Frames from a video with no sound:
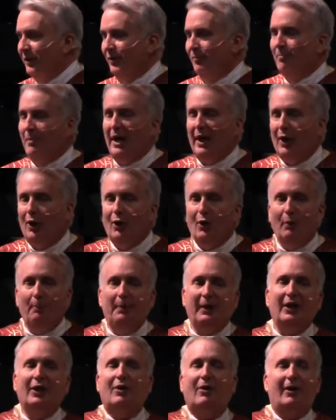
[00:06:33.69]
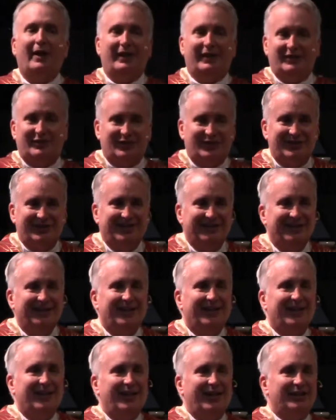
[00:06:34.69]
My hope in Christ
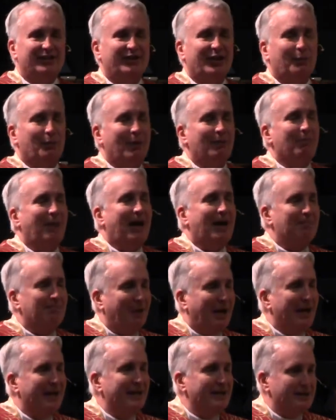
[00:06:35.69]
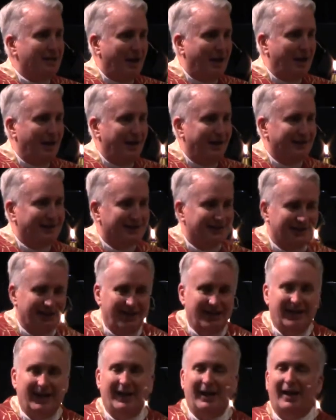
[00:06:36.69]
is that when my body dies,
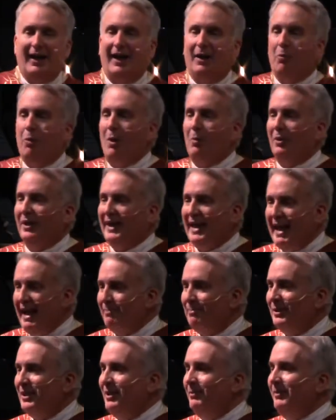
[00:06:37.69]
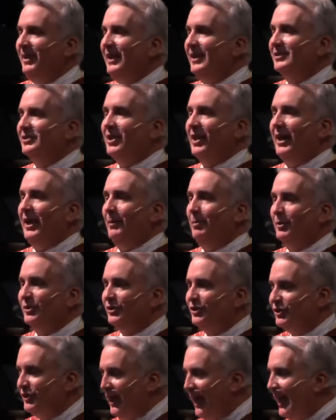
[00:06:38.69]
what will happen to me is that I will
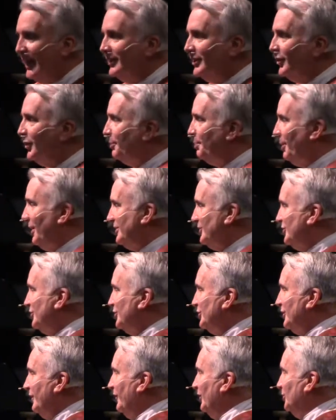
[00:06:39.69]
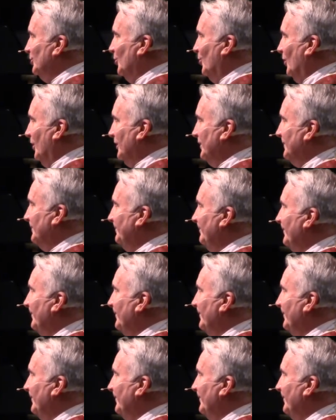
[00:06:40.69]
stand in the presence of the Lord.